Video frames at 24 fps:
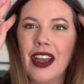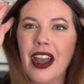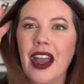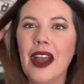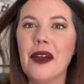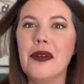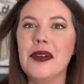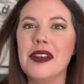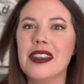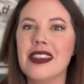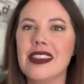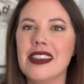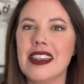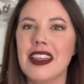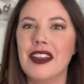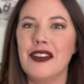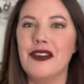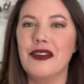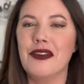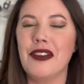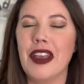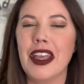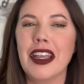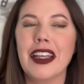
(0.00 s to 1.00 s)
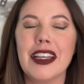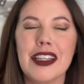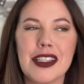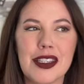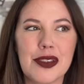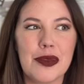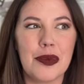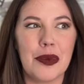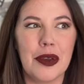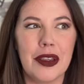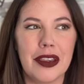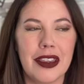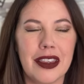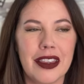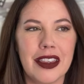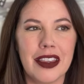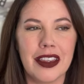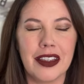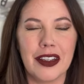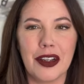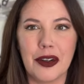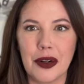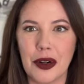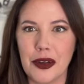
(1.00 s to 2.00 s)
I was in Vegas with
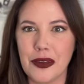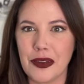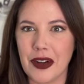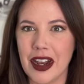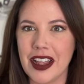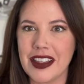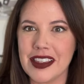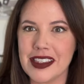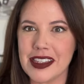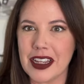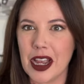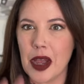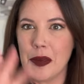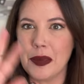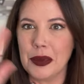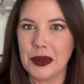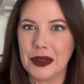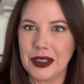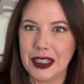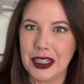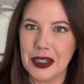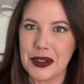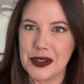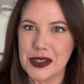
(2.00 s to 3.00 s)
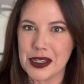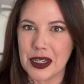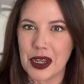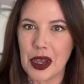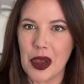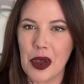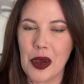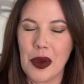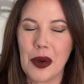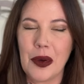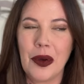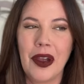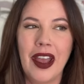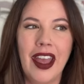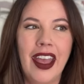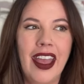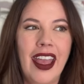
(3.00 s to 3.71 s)
girlfriends a couple years ago,